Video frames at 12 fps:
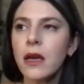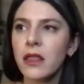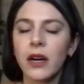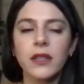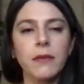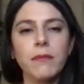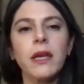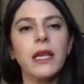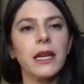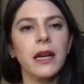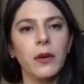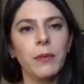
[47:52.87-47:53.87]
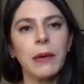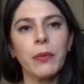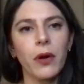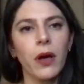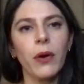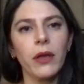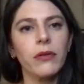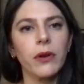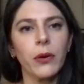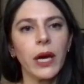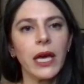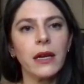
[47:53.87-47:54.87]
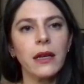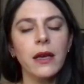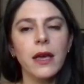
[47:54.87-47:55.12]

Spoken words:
there's a million other people going through it.